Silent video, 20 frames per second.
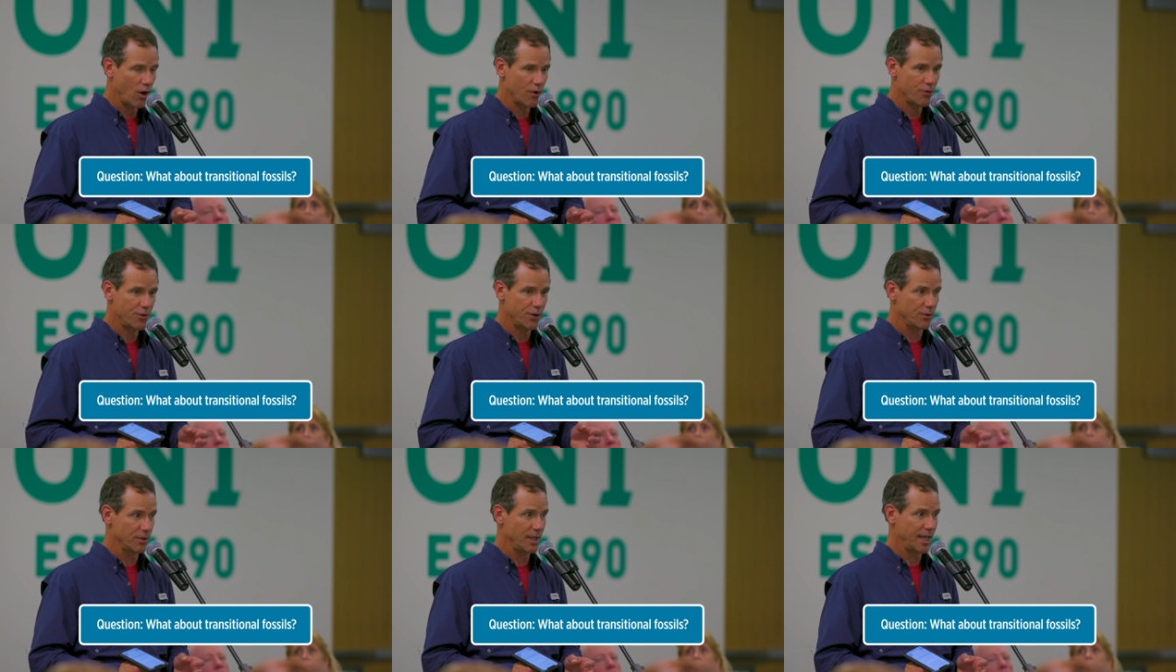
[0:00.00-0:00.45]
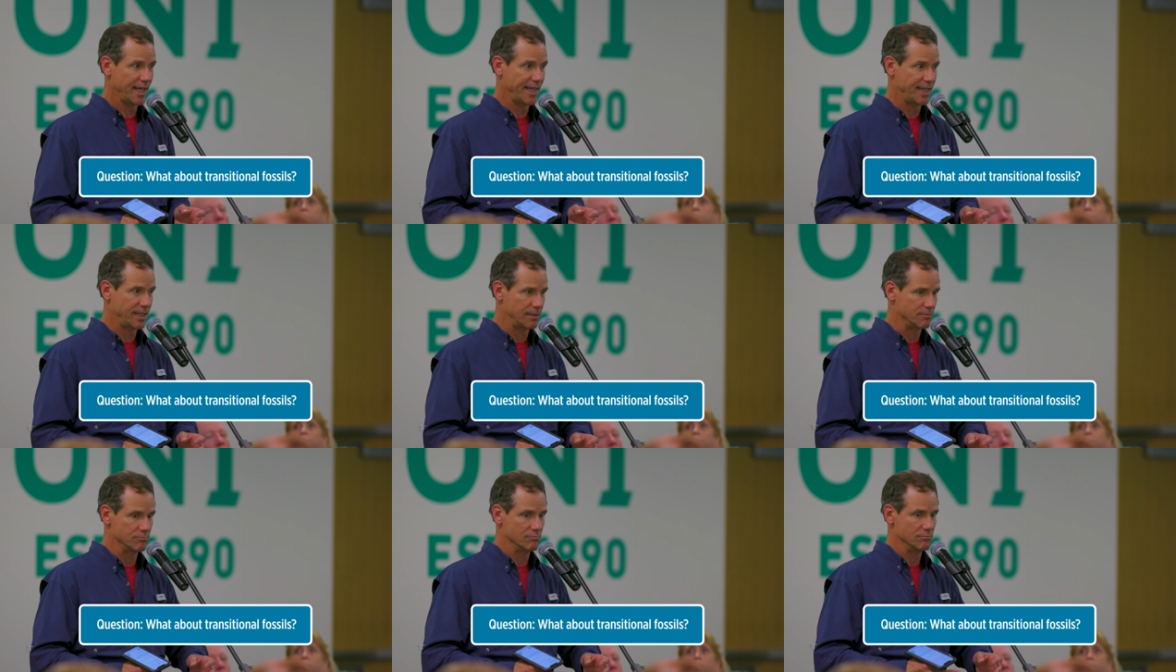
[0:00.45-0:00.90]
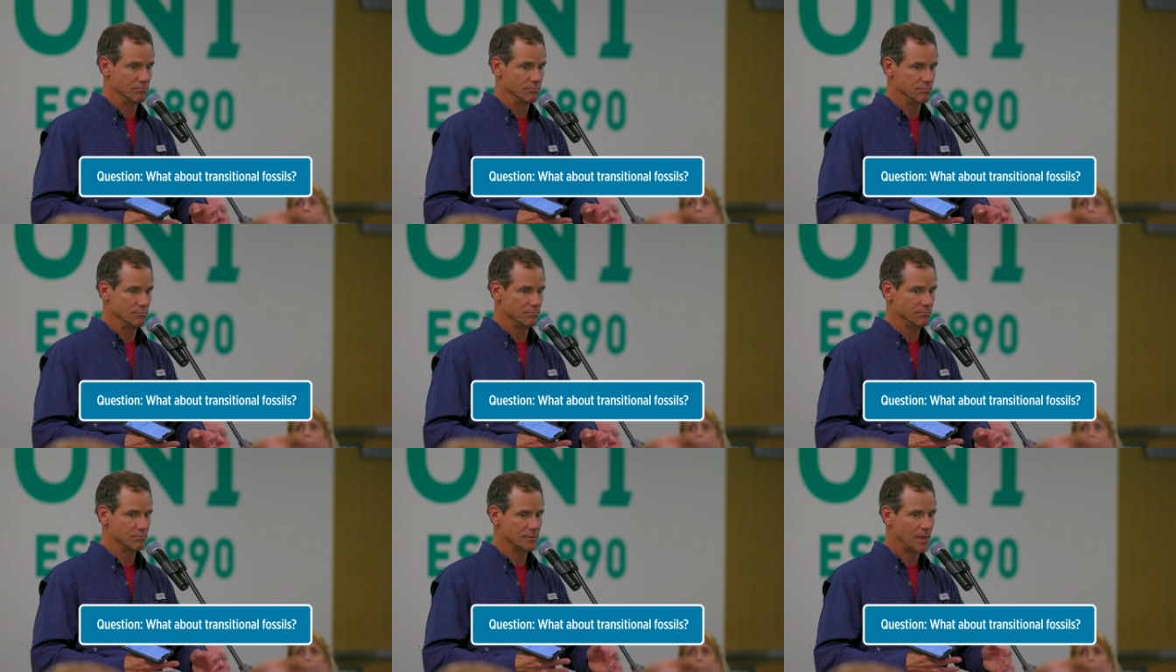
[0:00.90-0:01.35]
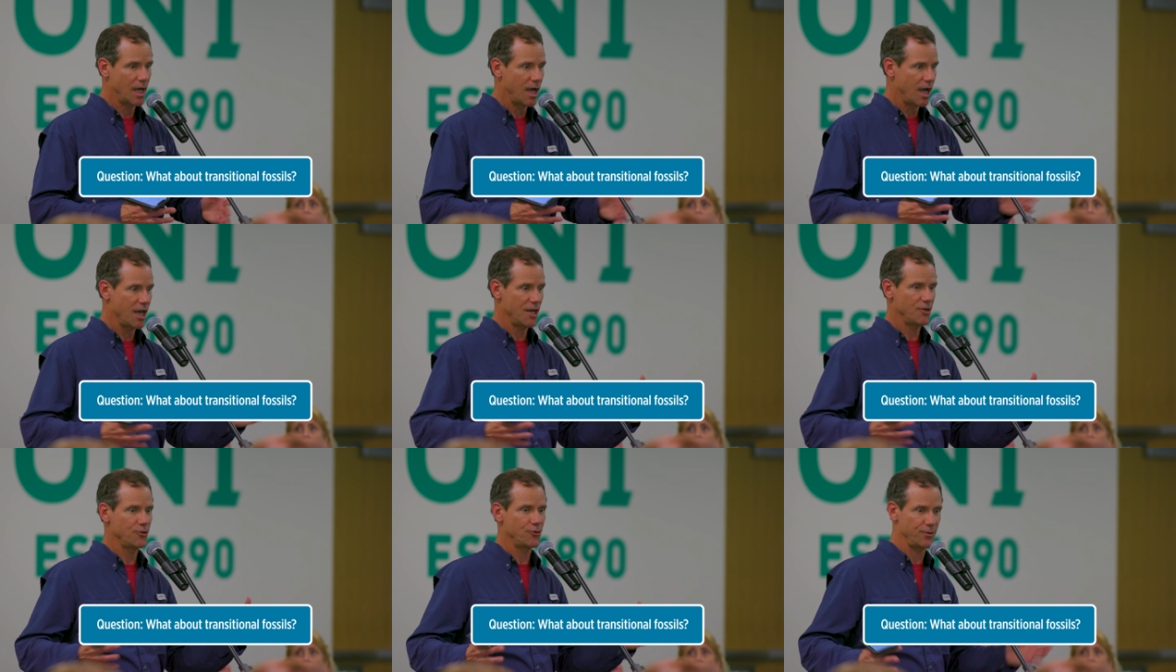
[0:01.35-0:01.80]
are there like
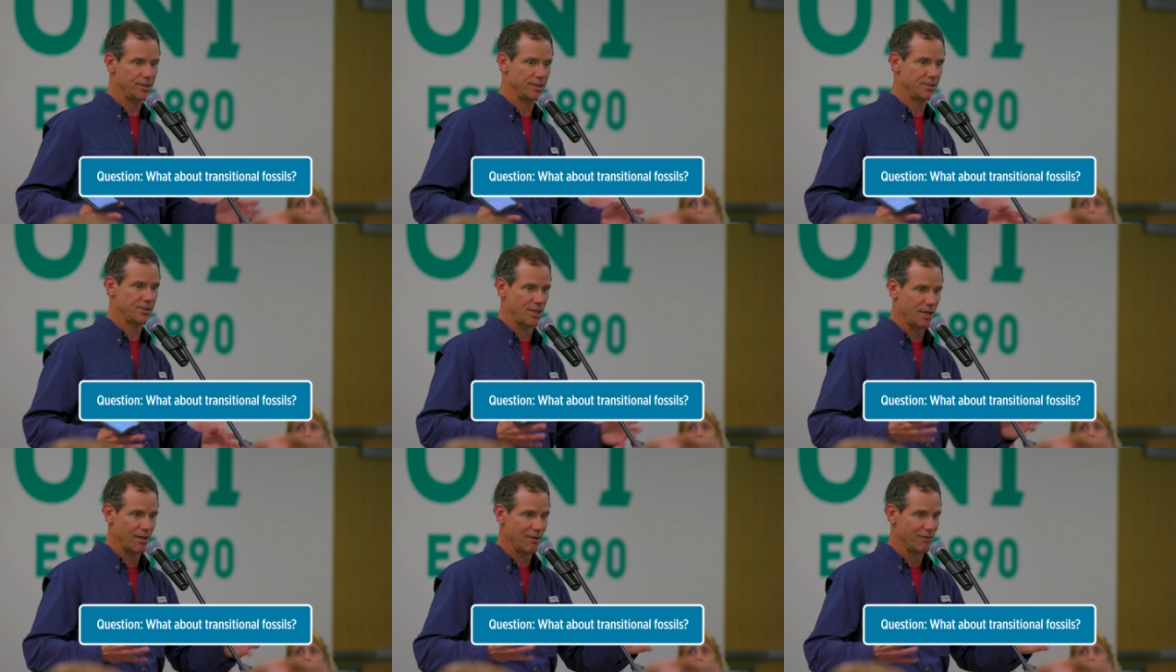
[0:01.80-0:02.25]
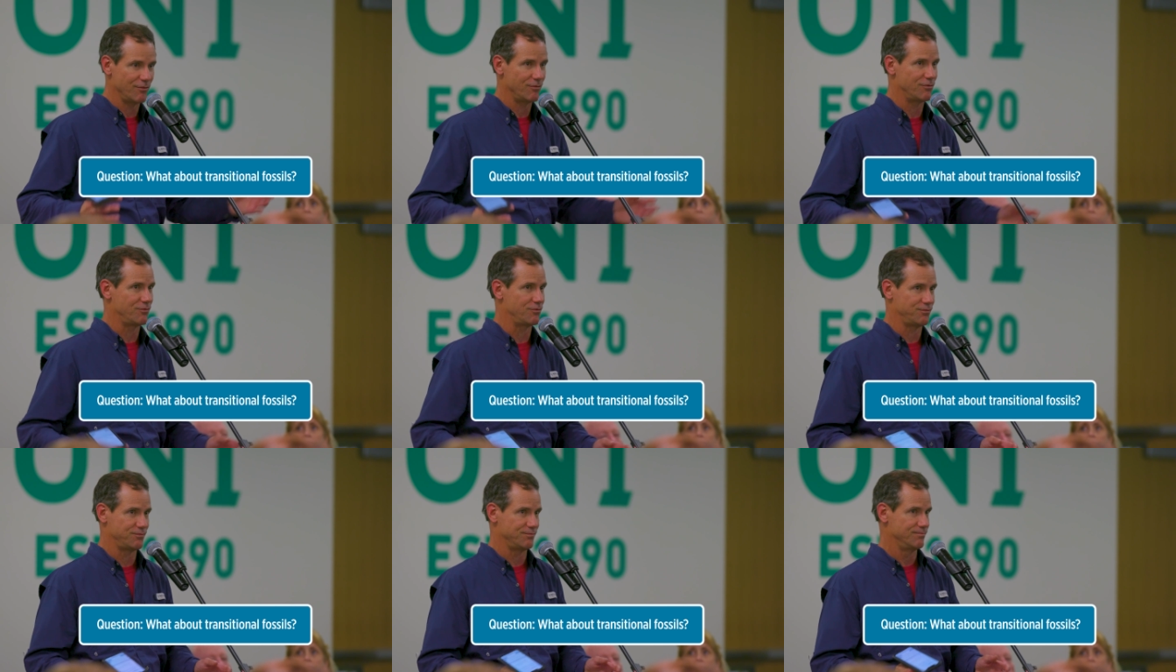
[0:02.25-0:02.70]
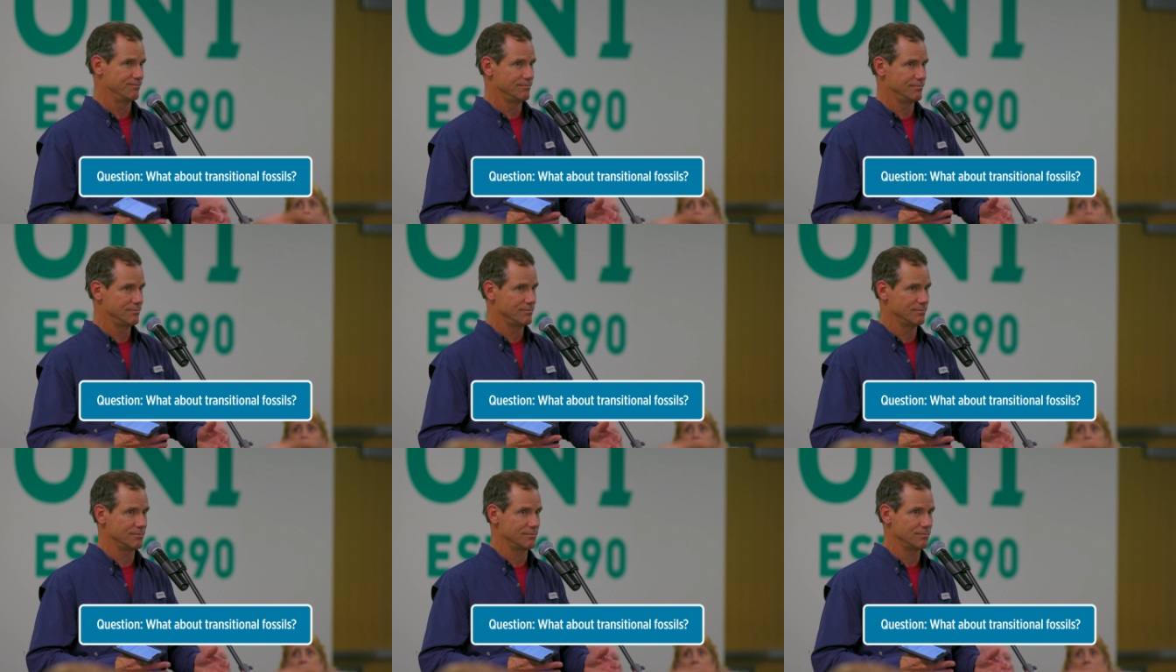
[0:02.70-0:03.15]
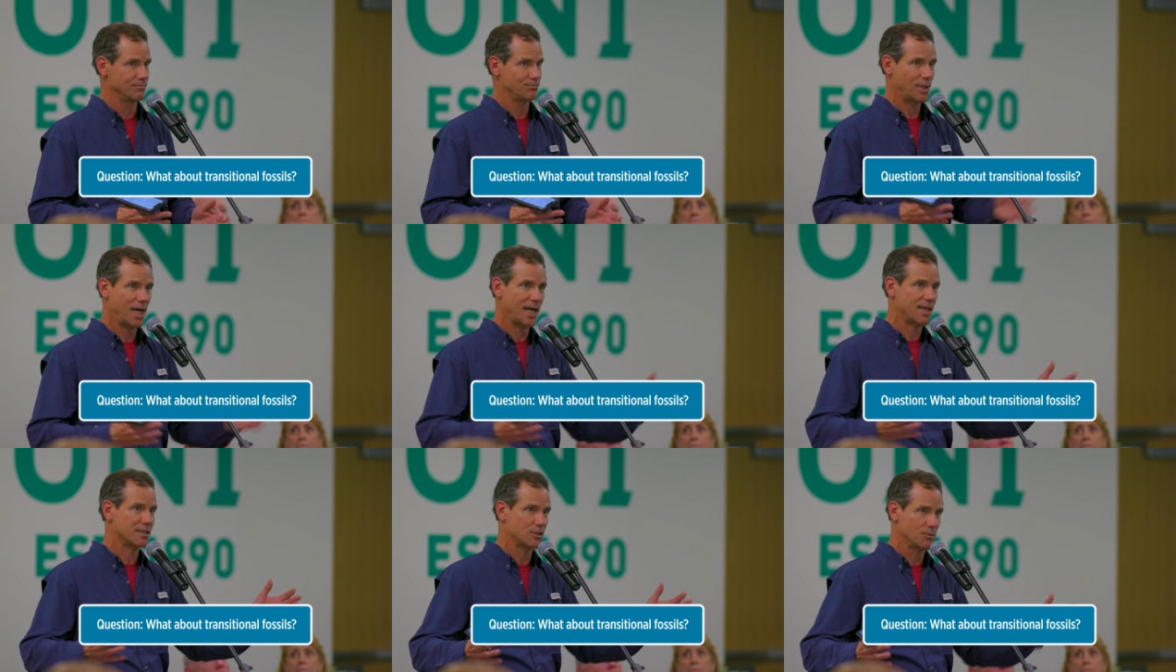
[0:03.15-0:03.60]
hundreds of
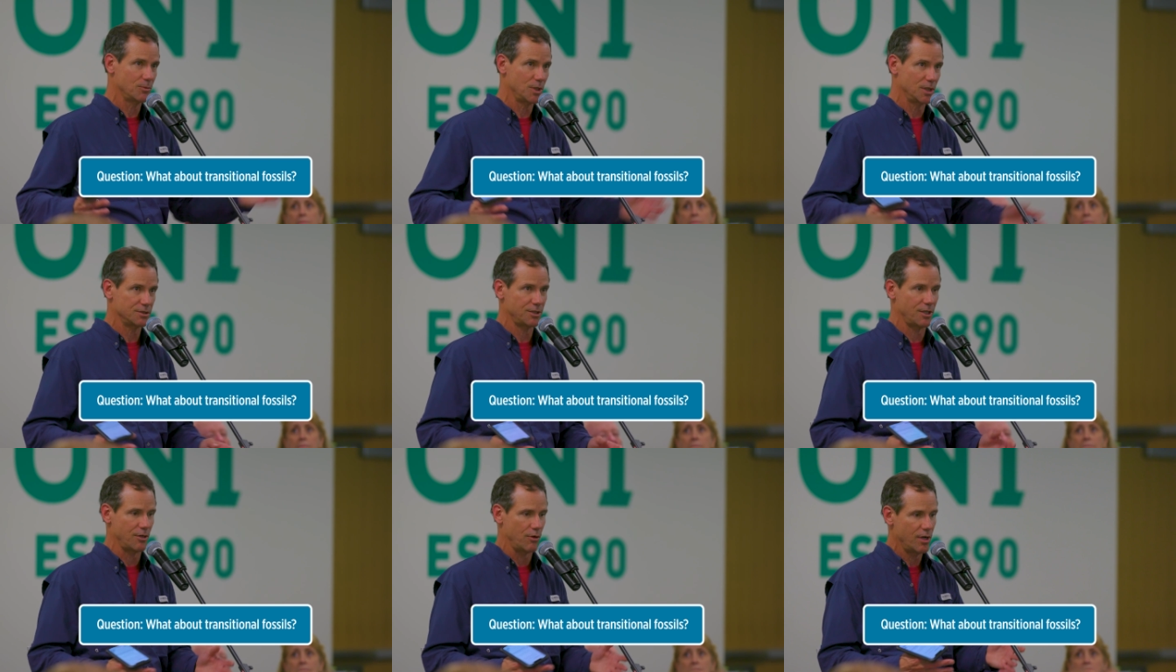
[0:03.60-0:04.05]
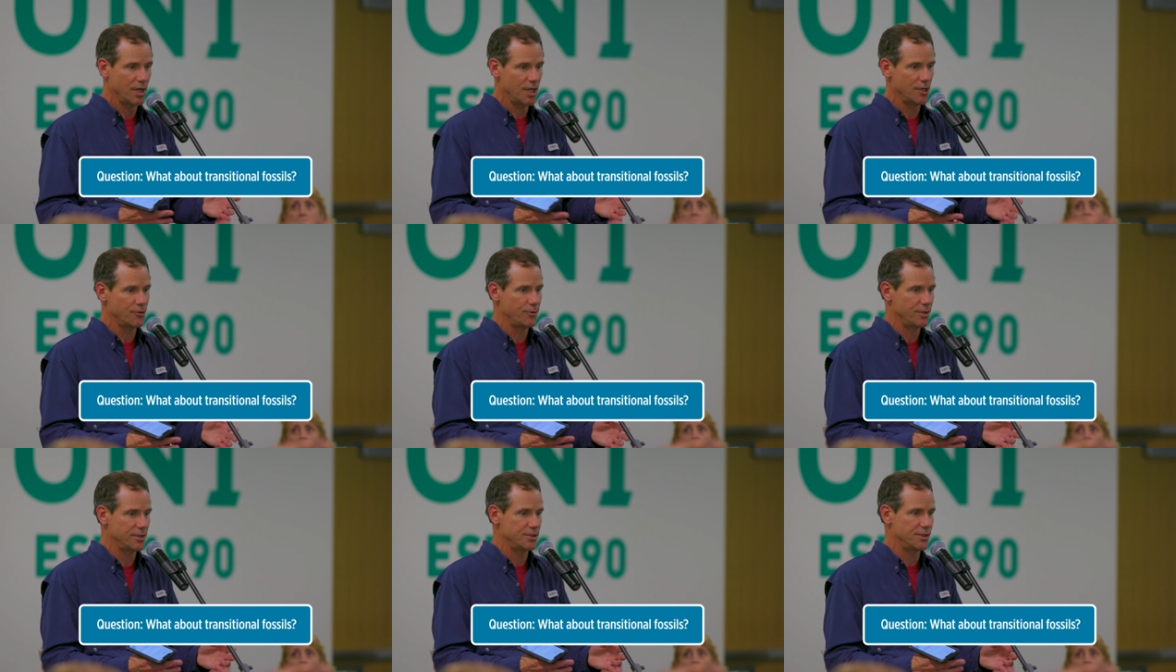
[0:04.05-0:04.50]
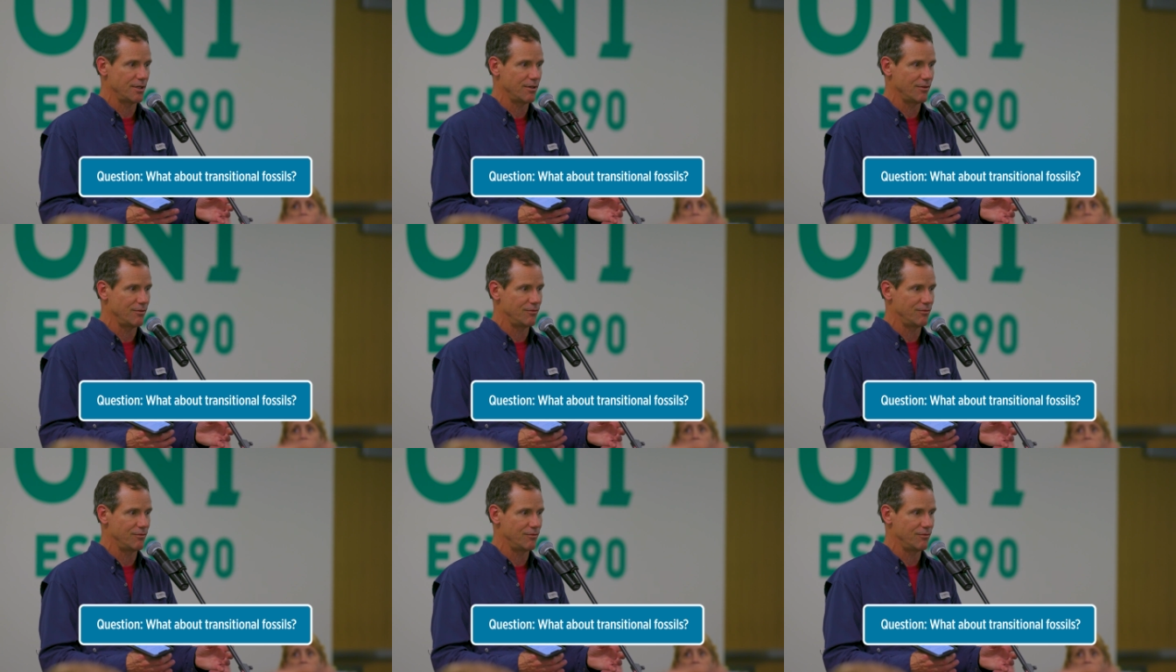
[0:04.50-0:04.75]
possible, you know, hundreds